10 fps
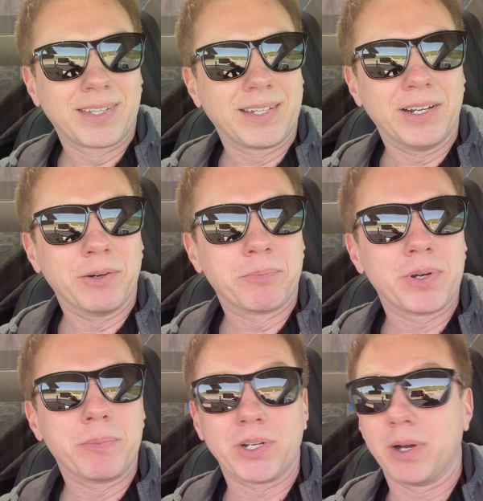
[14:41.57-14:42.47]
you know, pretty
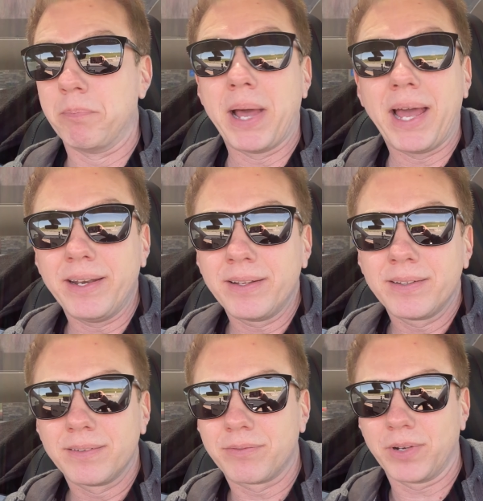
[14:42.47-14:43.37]
much a bed
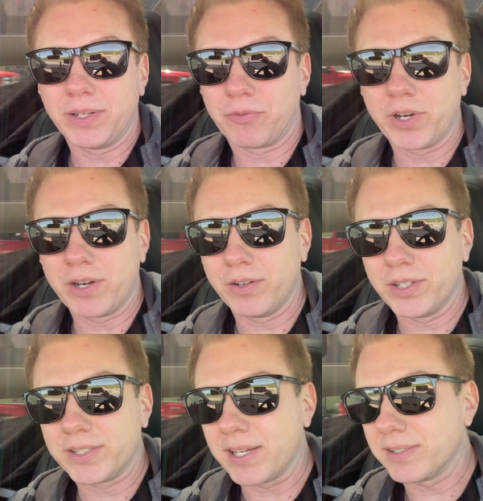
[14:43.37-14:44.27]
for, for here in the
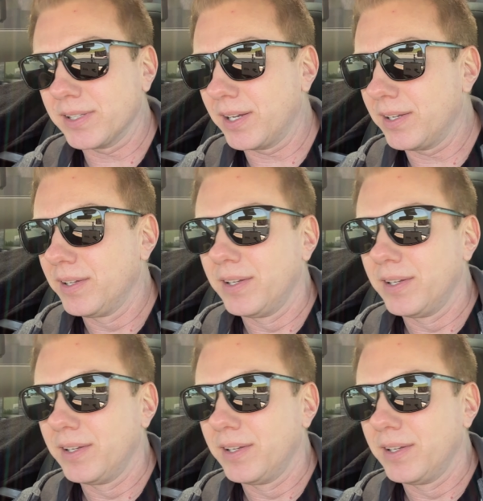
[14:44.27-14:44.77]
Tesla,